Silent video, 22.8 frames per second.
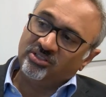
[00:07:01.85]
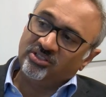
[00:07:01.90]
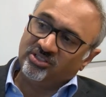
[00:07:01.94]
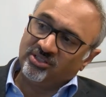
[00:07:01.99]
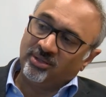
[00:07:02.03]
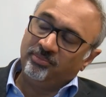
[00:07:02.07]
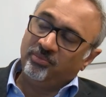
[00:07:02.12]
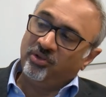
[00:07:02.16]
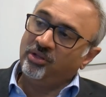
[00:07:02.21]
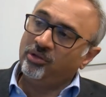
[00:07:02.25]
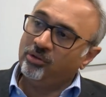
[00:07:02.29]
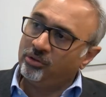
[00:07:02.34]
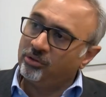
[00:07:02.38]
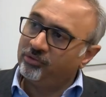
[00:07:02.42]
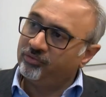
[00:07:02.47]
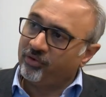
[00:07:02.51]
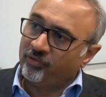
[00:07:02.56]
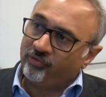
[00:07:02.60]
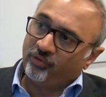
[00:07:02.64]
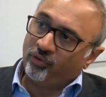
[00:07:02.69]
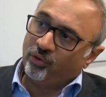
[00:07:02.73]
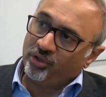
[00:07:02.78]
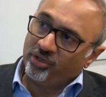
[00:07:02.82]
something you do
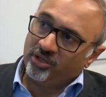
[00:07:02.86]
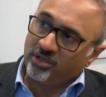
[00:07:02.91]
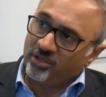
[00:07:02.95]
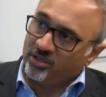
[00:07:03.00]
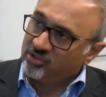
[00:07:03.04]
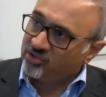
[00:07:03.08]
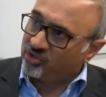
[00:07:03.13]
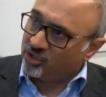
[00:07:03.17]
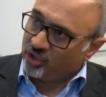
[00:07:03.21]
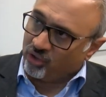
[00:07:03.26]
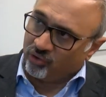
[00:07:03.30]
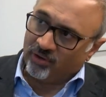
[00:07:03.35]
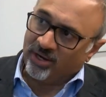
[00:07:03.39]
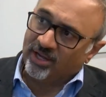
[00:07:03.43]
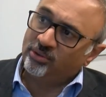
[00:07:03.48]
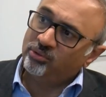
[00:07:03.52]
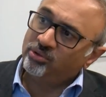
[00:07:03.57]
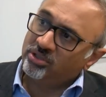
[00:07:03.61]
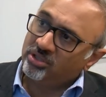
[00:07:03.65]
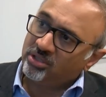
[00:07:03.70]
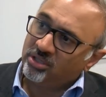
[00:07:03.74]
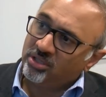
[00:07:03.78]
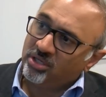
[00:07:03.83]
for 4 years and you're
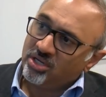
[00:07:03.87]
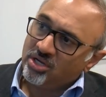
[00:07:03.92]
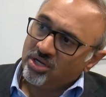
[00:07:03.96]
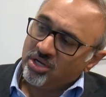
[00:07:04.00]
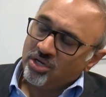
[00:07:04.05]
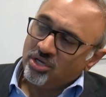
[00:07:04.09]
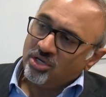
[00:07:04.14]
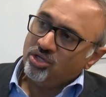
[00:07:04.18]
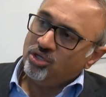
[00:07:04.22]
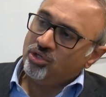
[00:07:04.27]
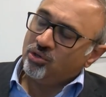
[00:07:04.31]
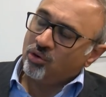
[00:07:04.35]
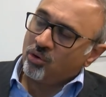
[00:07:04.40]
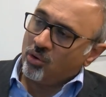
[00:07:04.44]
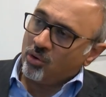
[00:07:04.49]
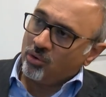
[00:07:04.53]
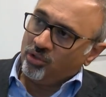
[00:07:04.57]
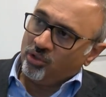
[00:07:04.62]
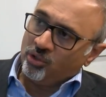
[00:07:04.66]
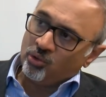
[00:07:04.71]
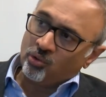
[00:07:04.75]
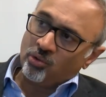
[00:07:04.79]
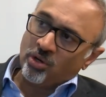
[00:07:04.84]
out.
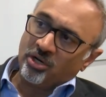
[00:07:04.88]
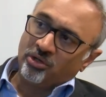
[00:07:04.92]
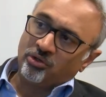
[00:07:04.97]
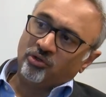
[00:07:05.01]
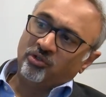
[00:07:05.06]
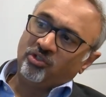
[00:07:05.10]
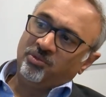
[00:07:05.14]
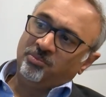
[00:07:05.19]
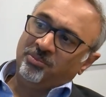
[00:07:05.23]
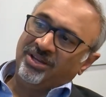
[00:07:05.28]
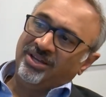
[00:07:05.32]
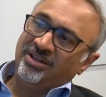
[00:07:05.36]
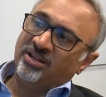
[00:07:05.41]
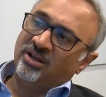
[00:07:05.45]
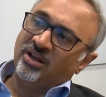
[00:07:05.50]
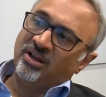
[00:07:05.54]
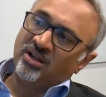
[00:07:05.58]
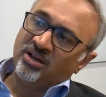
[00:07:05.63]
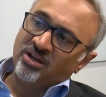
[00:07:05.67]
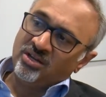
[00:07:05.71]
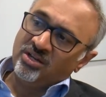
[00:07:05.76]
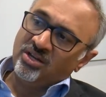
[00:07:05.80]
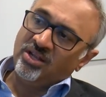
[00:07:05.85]
You are going to be in a
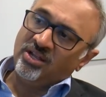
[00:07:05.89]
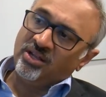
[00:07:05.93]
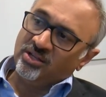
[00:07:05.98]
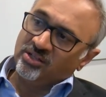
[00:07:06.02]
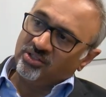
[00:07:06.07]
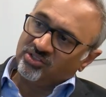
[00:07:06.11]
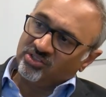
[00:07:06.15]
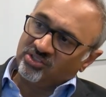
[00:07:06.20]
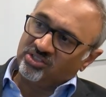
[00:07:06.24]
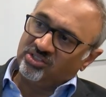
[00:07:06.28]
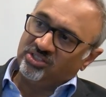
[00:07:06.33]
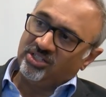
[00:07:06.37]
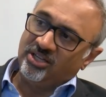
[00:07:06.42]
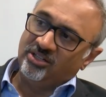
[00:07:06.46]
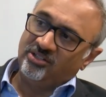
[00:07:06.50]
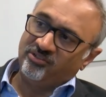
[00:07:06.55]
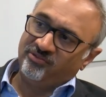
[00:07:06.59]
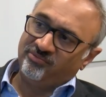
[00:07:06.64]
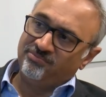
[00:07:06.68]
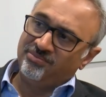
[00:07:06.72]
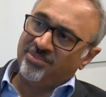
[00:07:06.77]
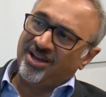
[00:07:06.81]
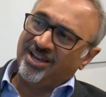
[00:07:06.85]
learning state
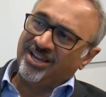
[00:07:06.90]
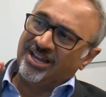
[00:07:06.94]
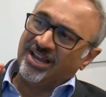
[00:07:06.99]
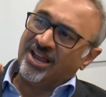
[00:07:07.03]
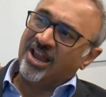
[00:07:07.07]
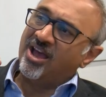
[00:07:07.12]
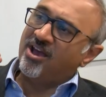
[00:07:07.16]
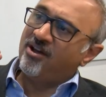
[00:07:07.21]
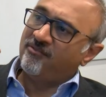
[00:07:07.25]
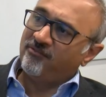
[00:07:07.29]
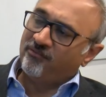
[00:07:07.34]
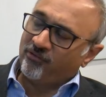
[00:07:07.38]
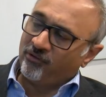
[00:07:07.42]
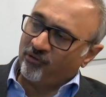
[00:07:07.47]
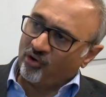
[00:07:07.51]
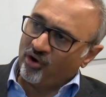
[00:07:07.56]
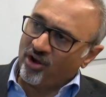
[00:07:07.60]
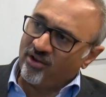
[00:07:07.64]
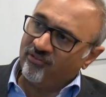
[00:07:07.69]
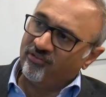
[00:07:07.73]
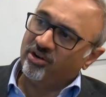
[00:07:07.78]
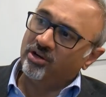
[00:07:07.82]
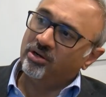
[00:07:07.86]
of mind
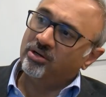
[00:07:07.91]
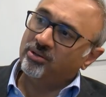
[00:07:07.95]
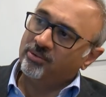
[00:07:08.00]
forever.